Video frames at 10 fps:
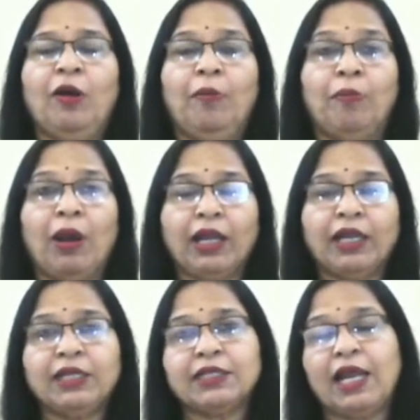
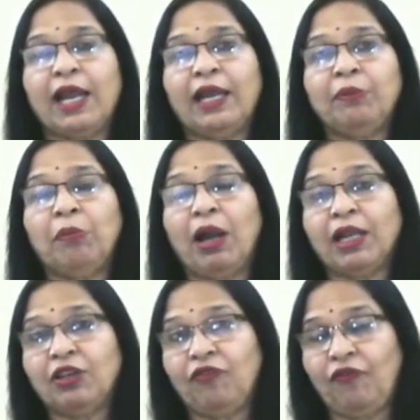markets and
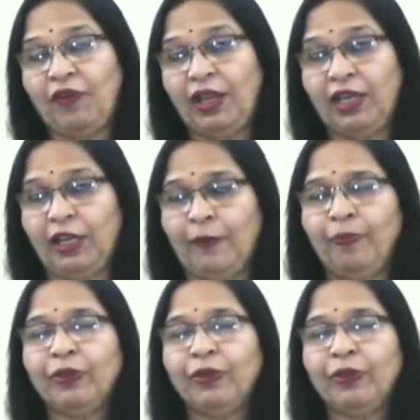market failure.